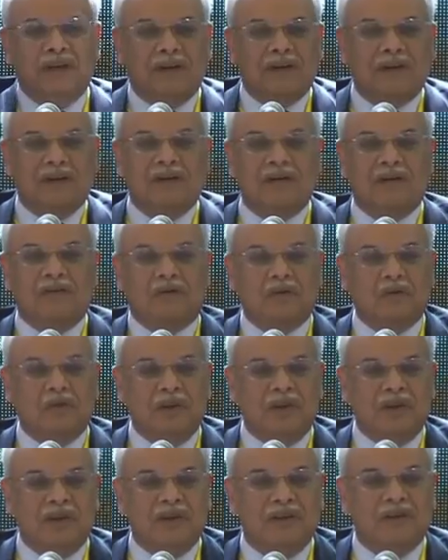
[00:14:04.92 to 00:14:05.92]
uh, to
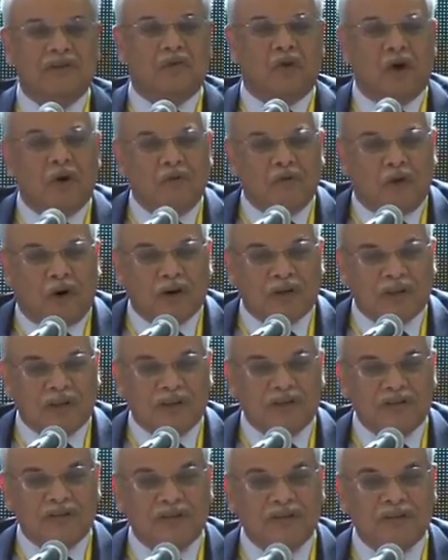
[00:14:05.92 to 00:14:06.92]
the warm
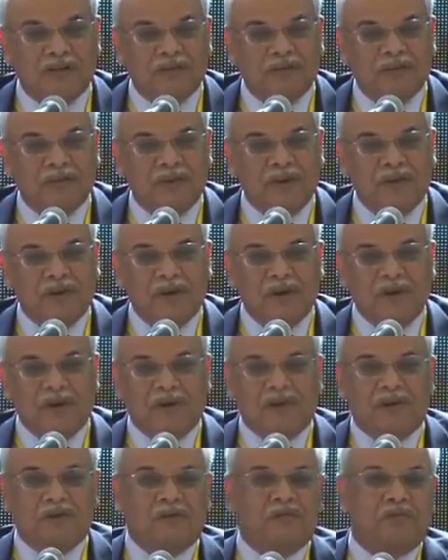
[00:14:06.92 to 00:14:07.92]
waters,
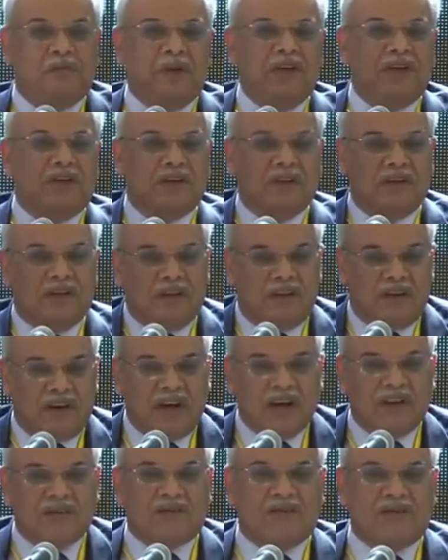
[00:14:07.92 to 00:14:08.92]
Peter the
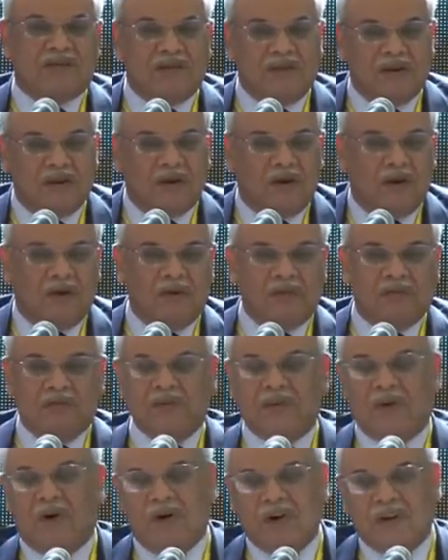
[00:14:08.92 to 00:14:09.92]
Great, you know,
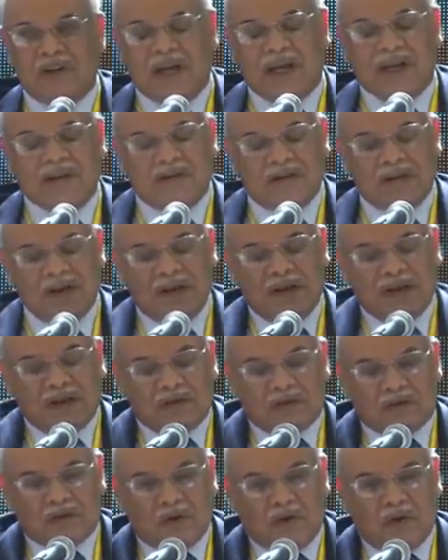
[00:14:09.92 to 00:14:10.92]
all that.
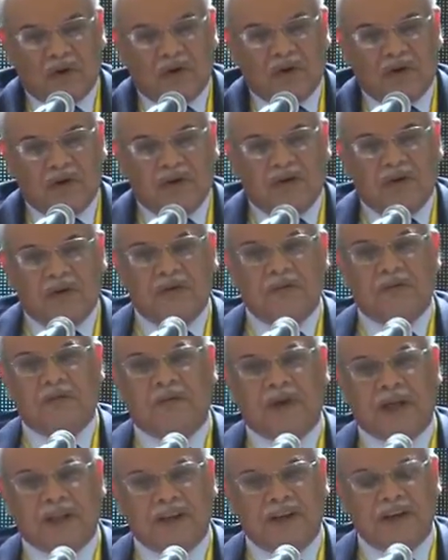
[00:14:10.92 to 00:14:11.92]
So uh,
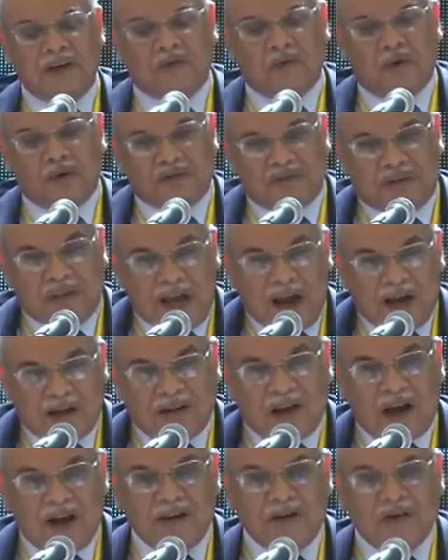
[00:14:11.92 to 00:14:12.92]
whether it was
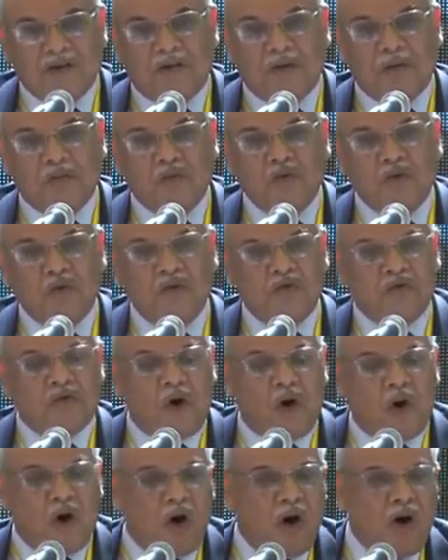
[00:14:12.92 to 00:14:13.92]
that kind of a move
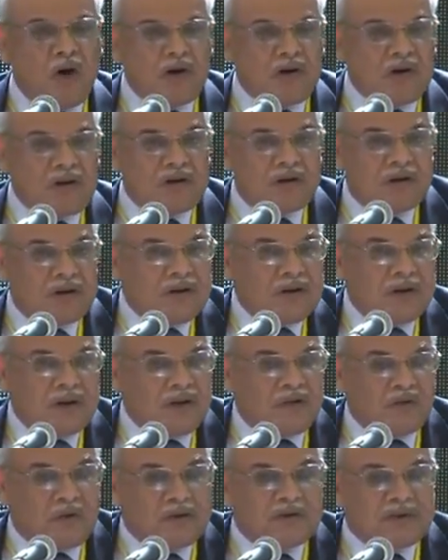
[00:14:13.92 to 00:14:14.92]
or
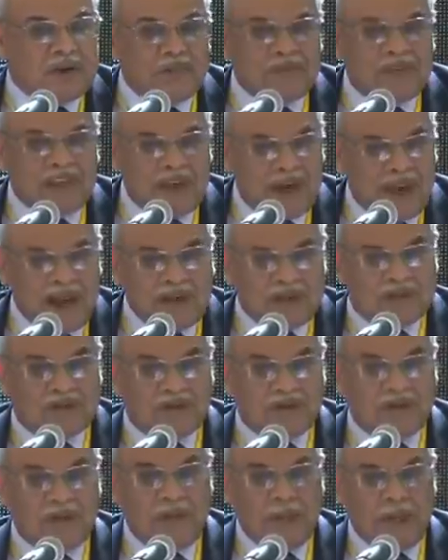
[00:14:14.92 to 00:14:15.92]
it was something
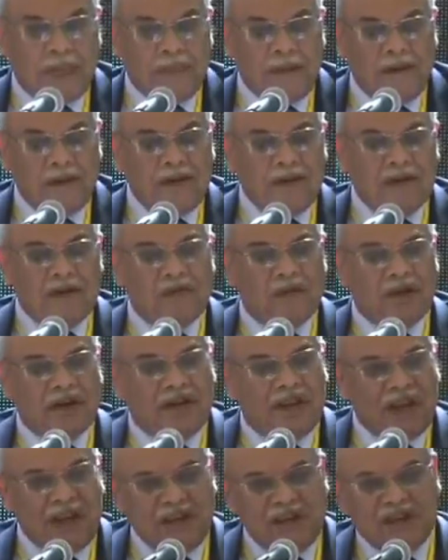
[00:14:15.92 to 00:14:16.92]
else.
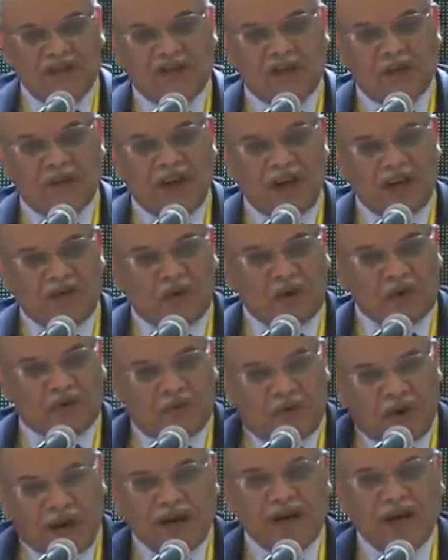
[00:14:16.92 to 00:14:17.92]
But then this debate was
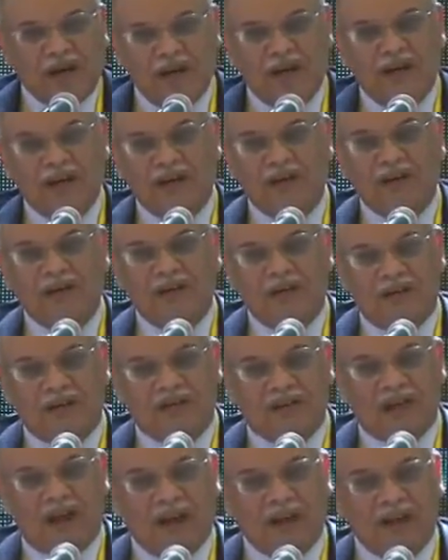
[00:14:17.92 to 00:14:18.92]
finally
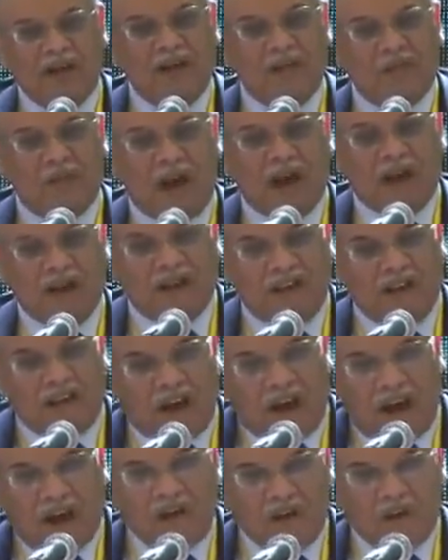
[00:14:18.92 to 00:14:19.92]
decided by
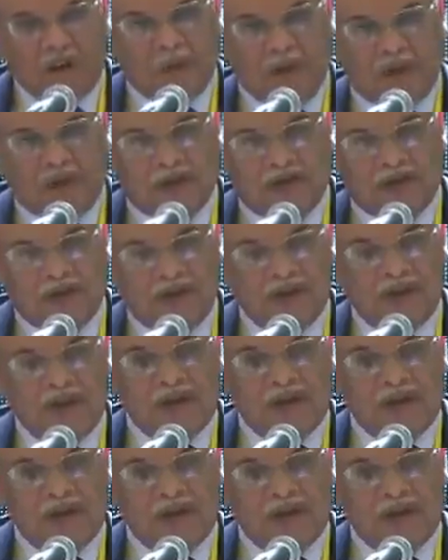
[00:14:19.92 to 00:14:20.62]
the argument